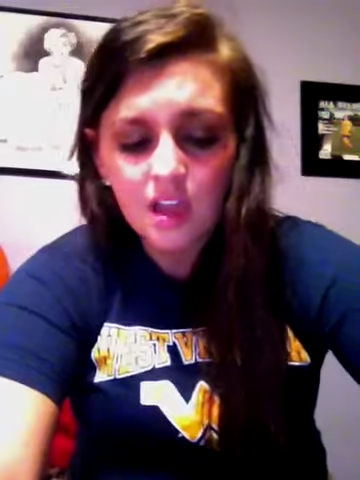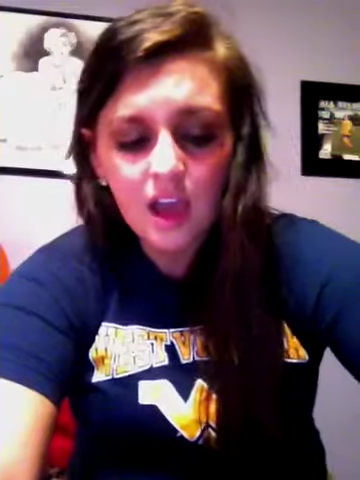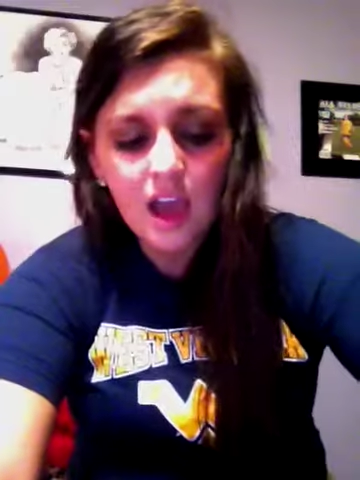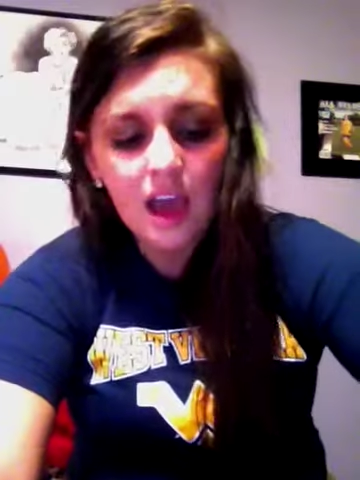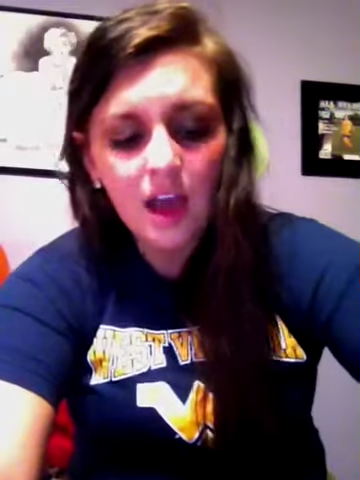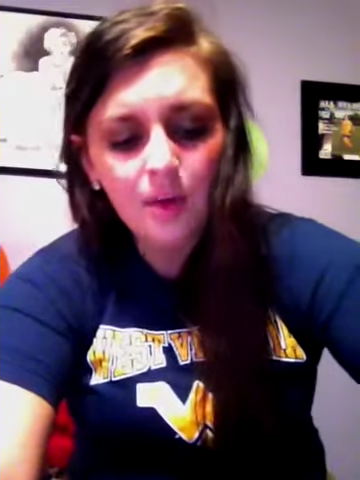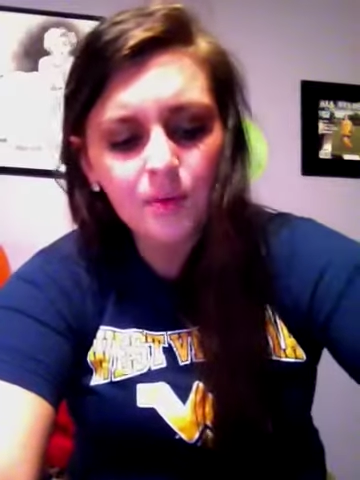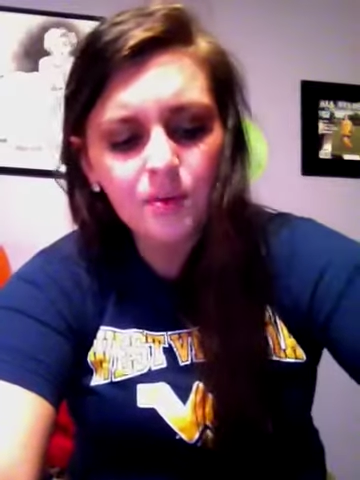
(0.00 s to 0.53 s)

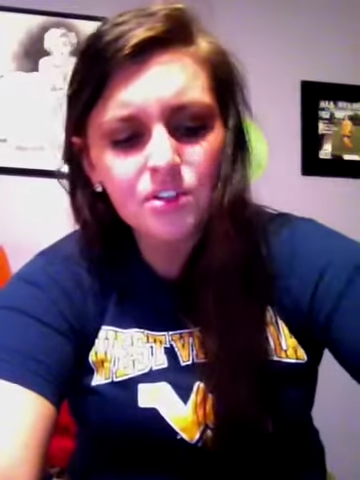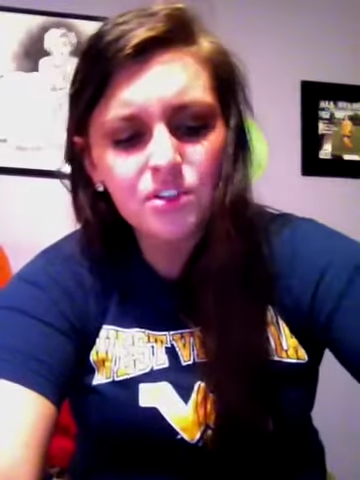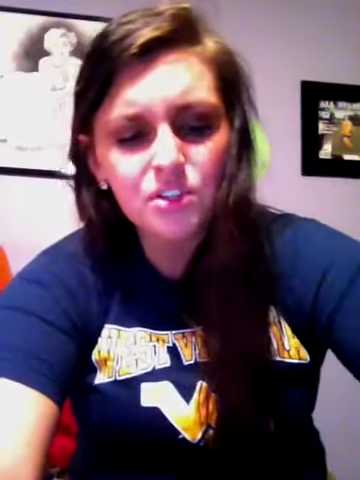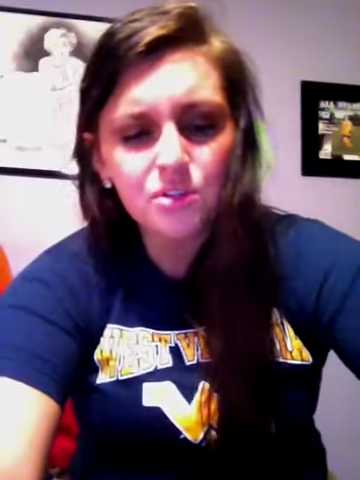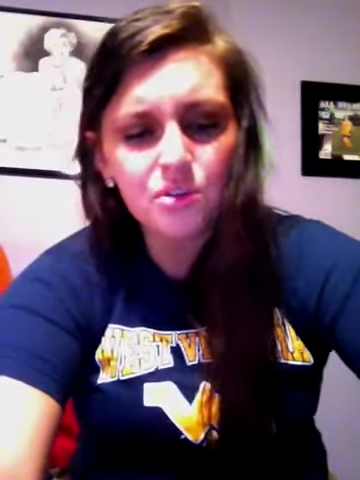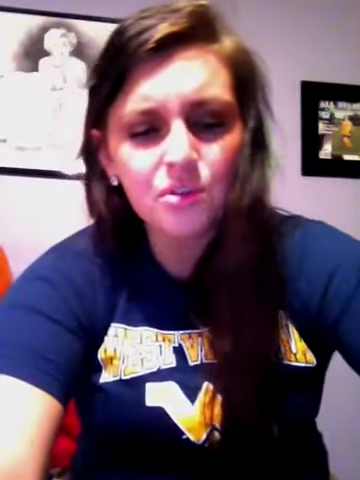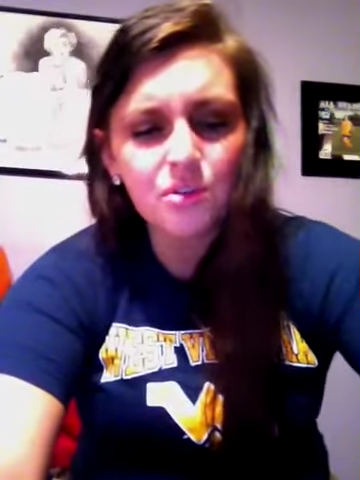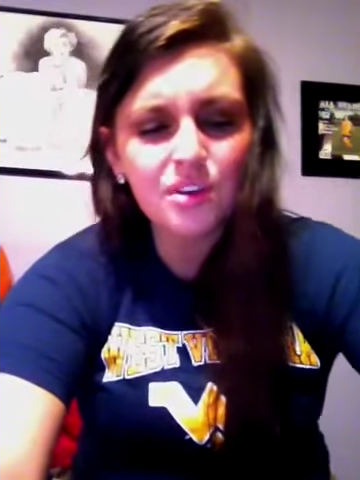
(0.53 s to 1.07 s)
I was
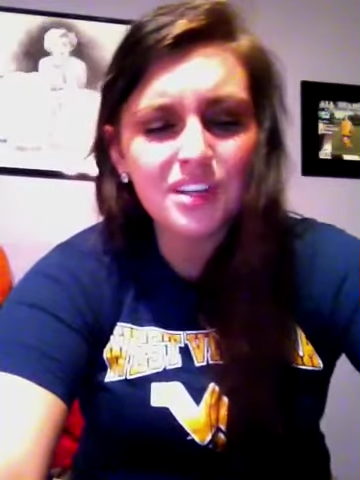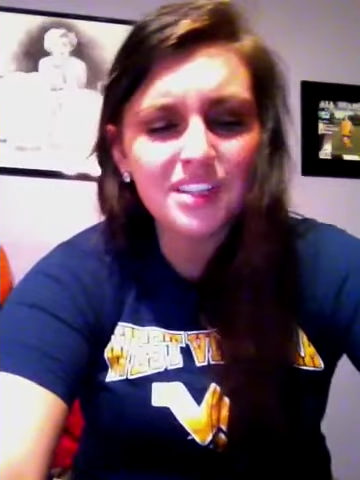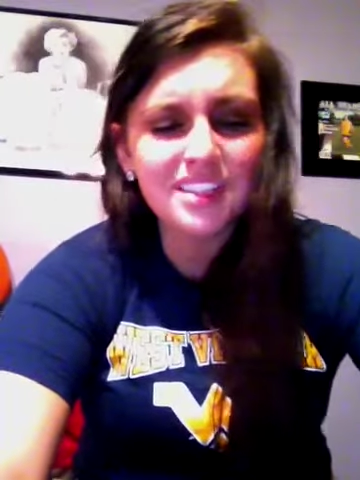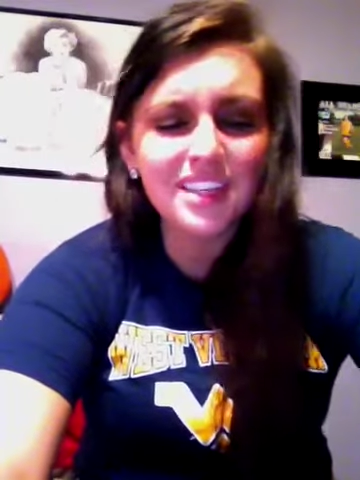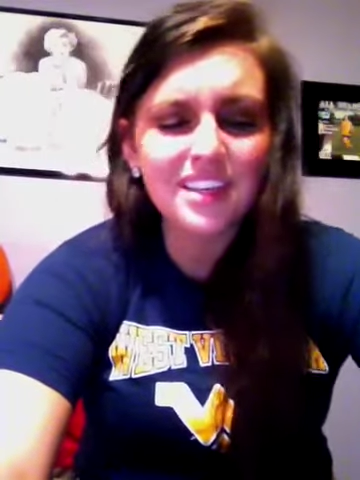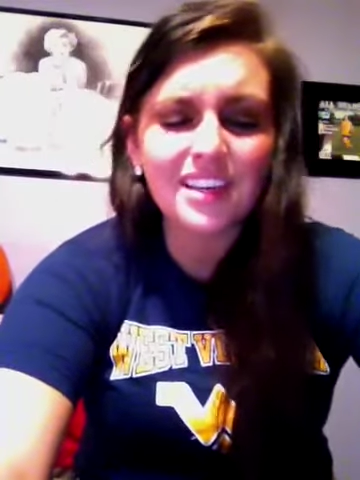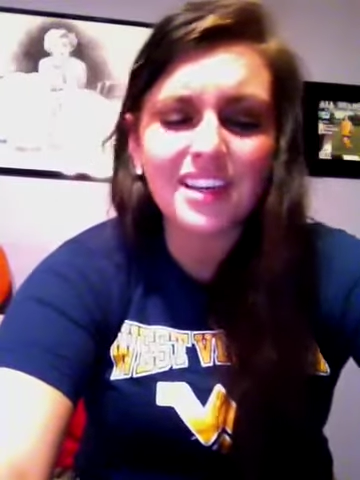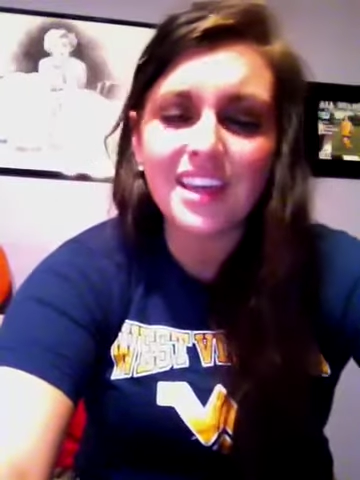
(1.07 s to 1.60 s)
too weak
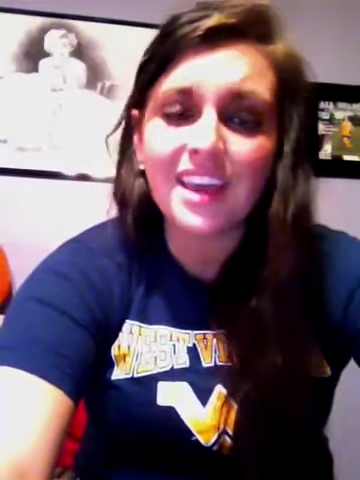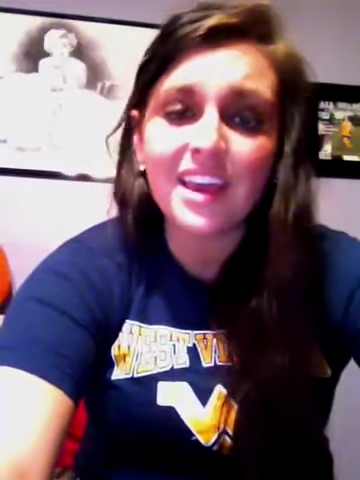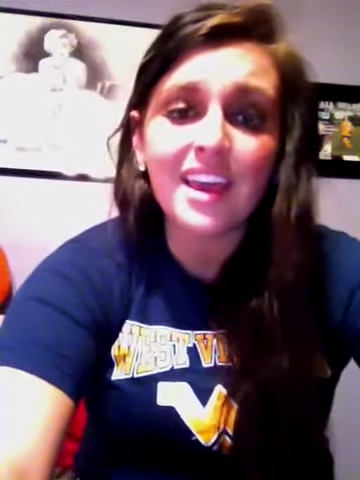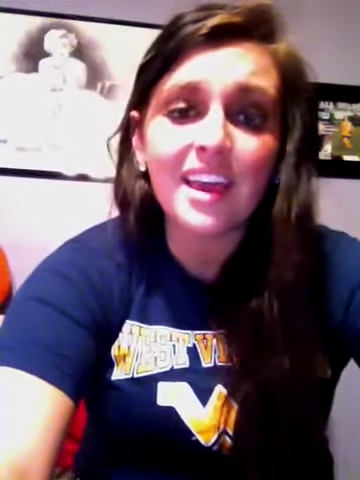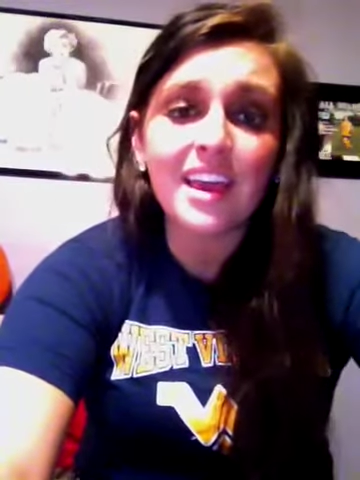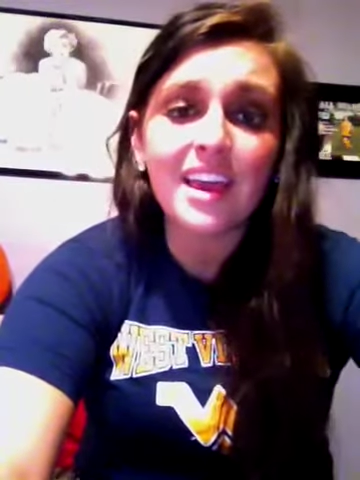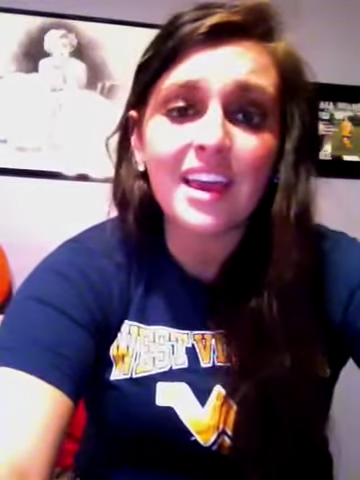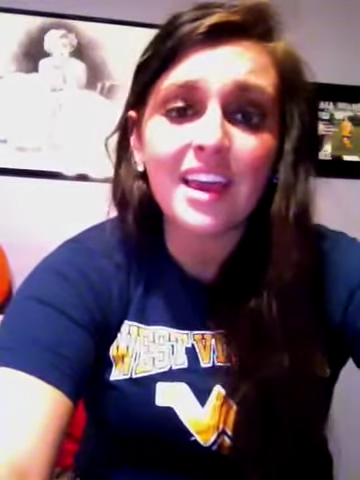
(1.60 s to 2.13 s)
to
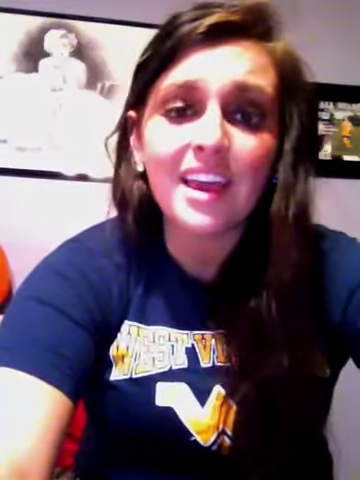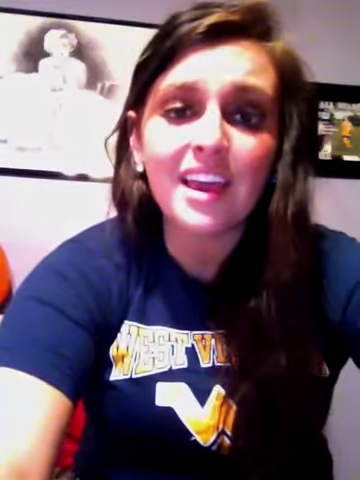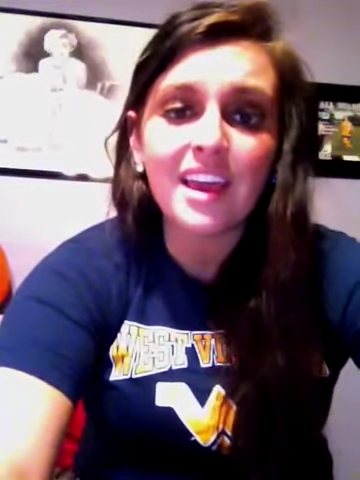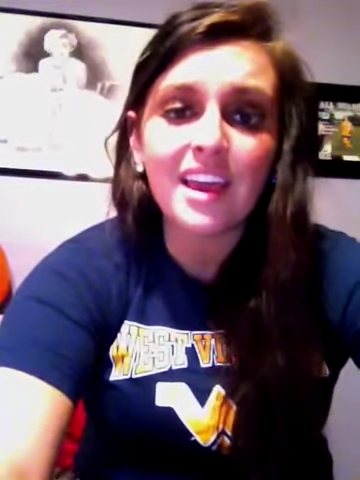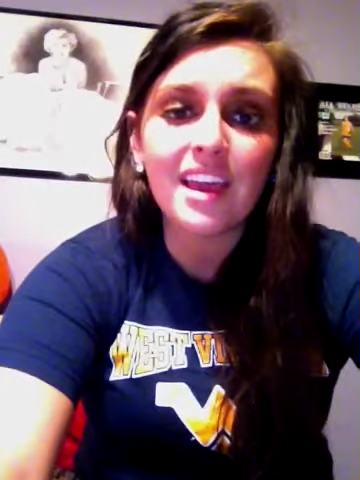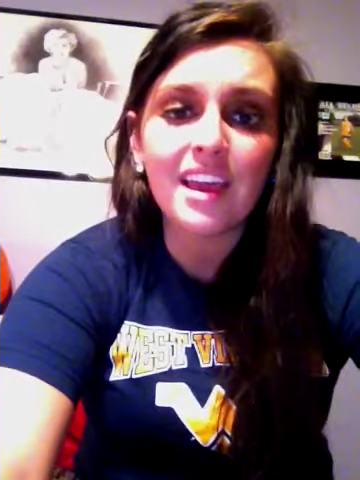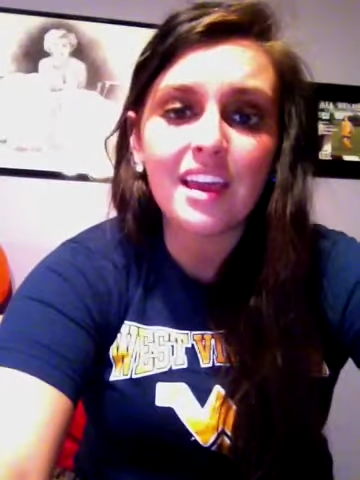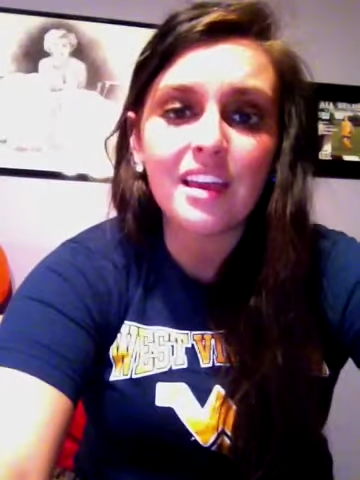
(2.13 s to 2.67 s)

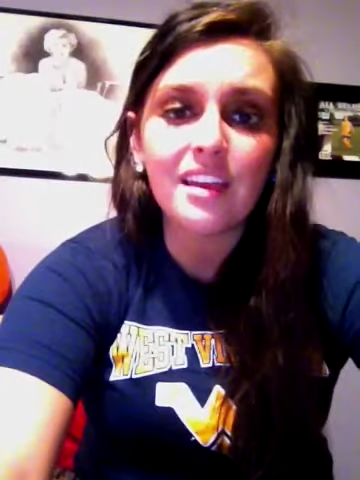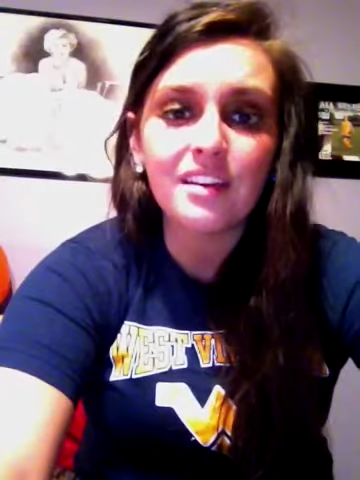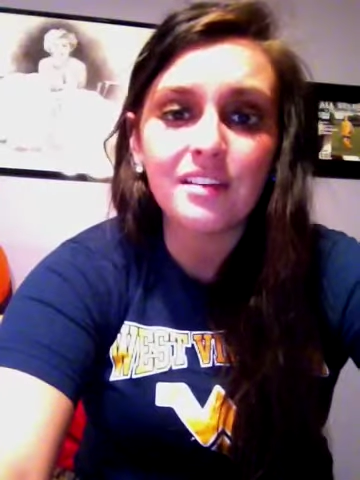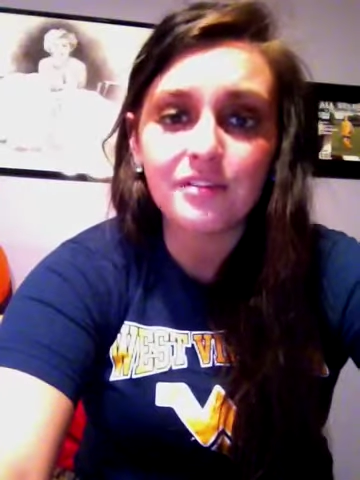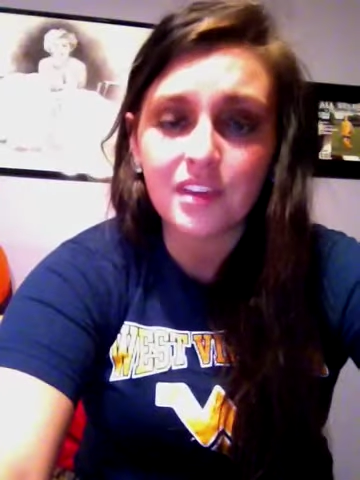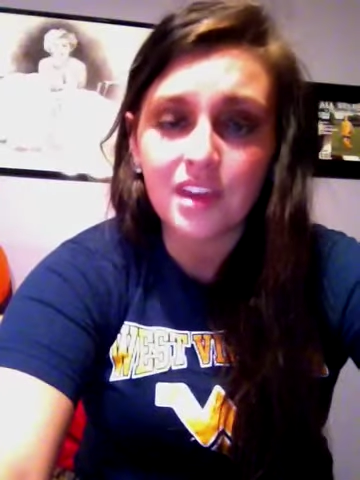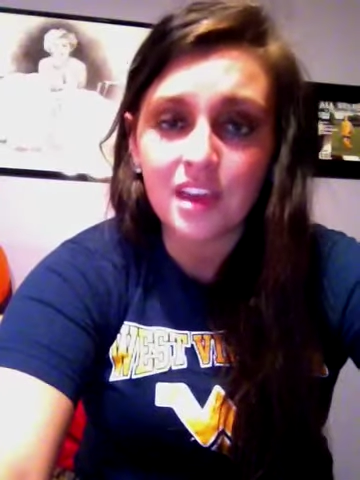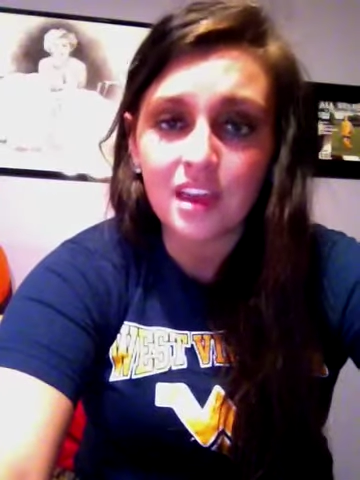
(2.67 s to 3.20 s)

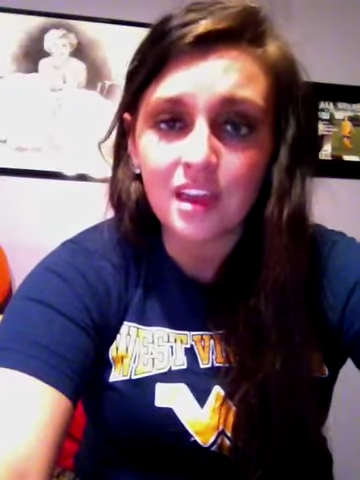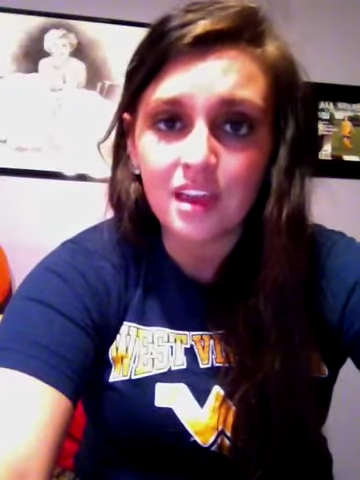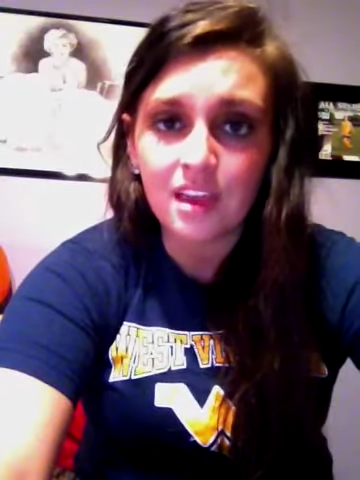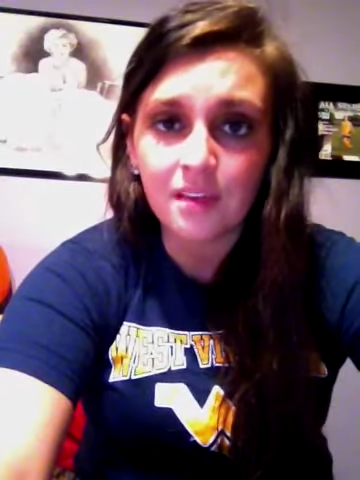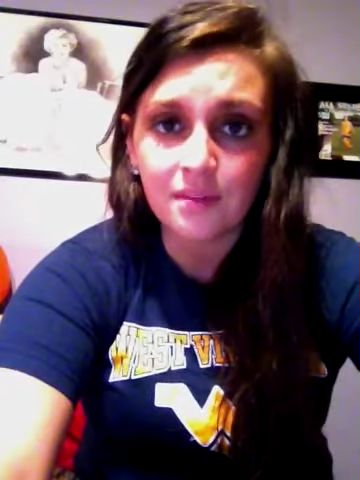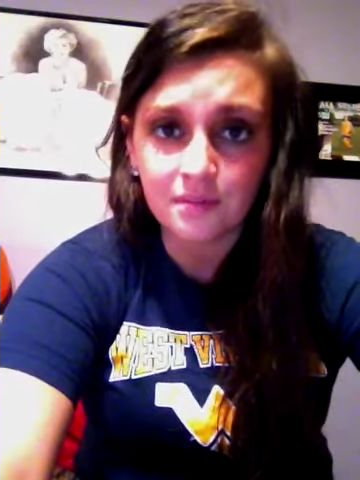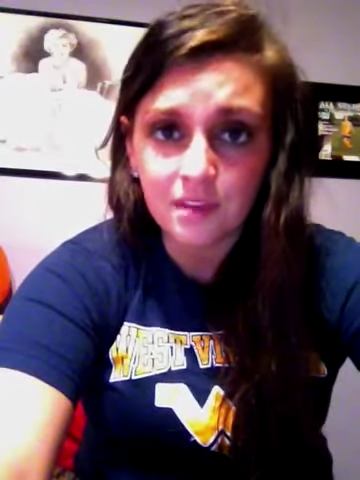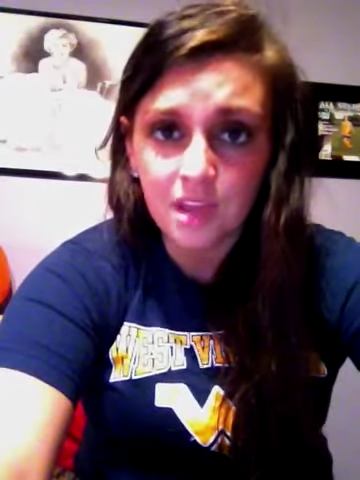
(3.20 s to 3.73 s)
give
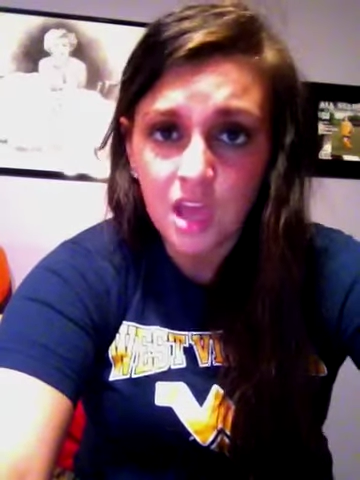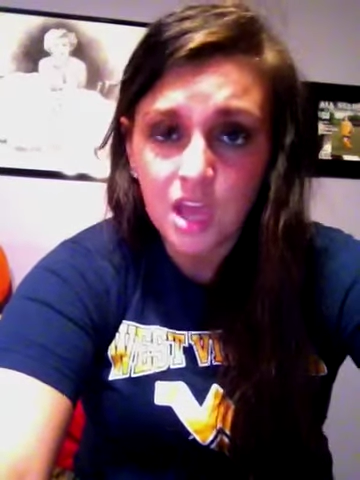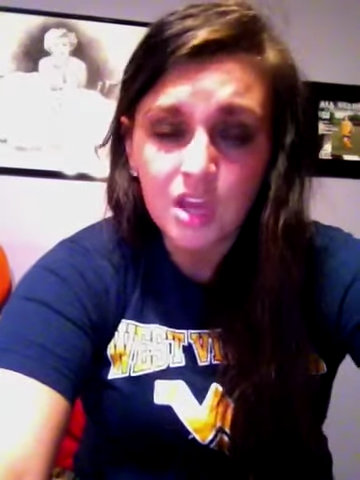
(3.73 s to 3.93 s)
in,